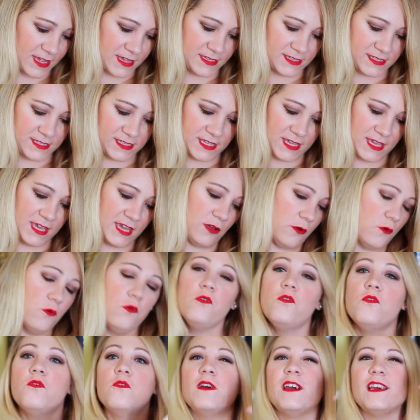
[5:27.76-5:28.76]
I see,
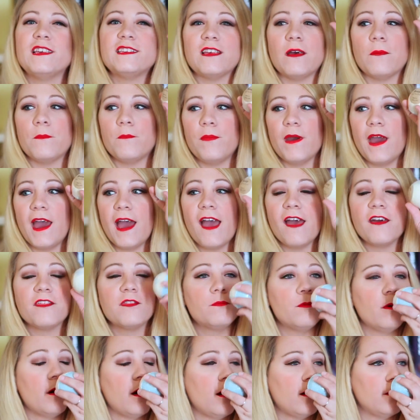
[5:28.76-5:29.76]
ooh, is a
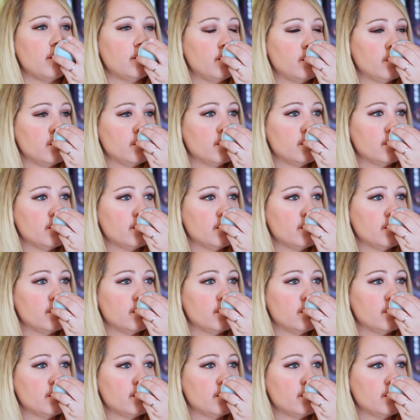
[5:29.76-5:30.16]
bath bomb.